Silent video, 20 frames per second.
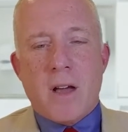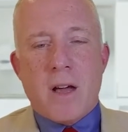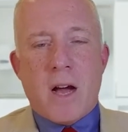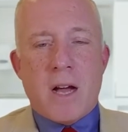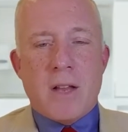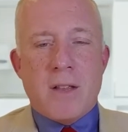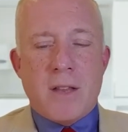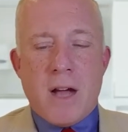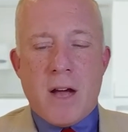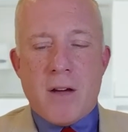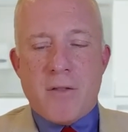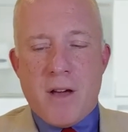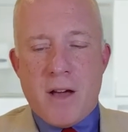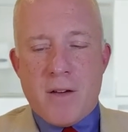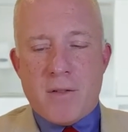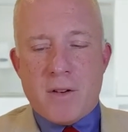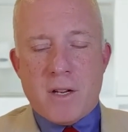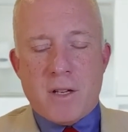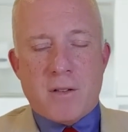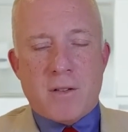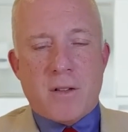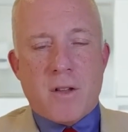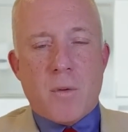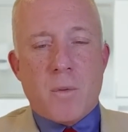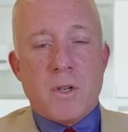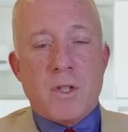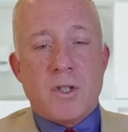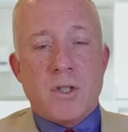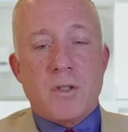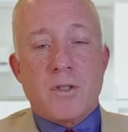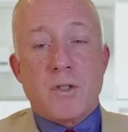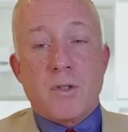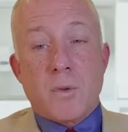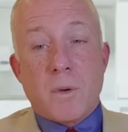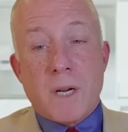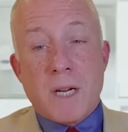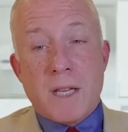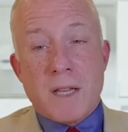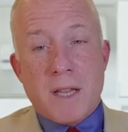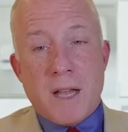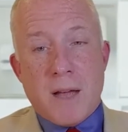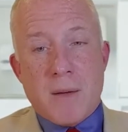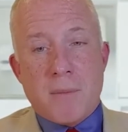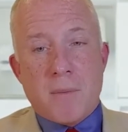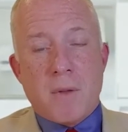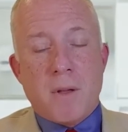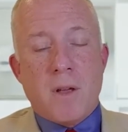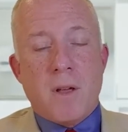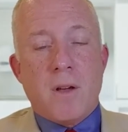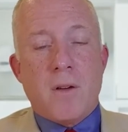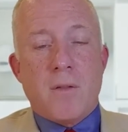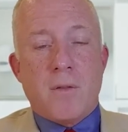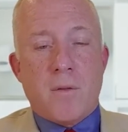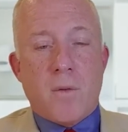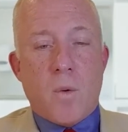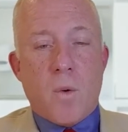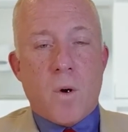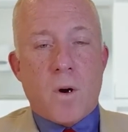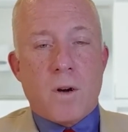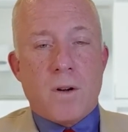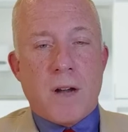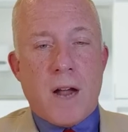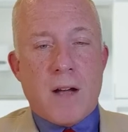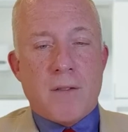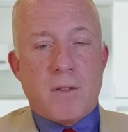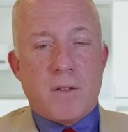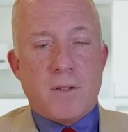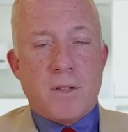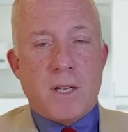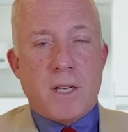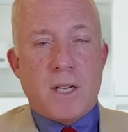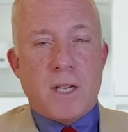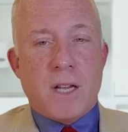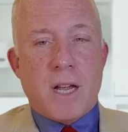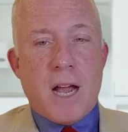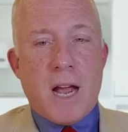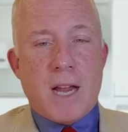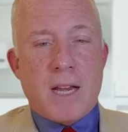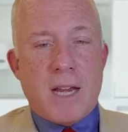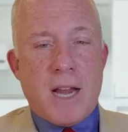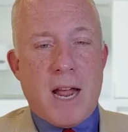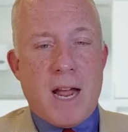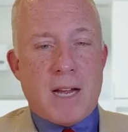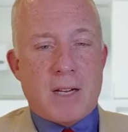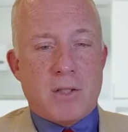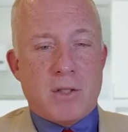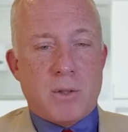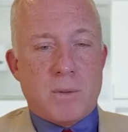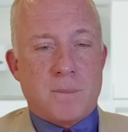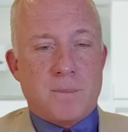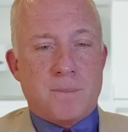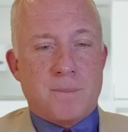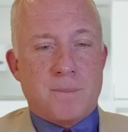enough evidence that we should screen them for N A F L D and NASH.